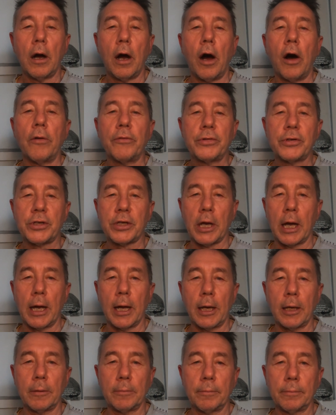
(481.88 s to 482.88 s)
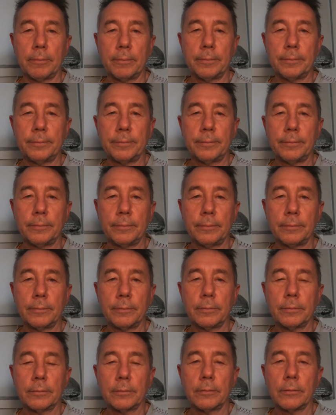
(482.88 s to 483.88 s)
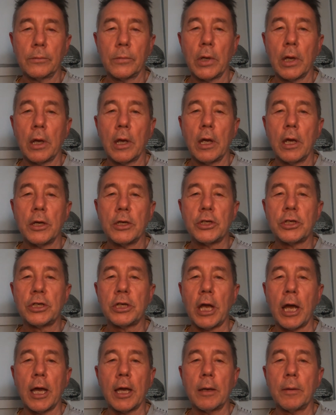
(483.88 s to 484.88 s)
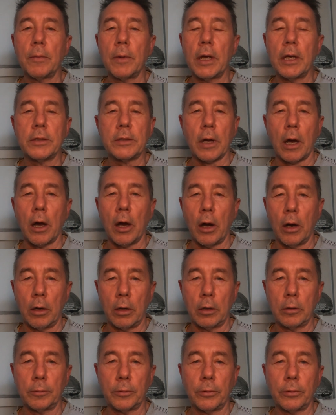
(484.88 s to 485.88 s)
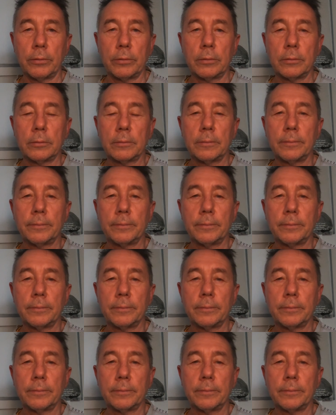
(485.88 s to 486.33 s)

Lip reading: of shame. Shame is a horrible.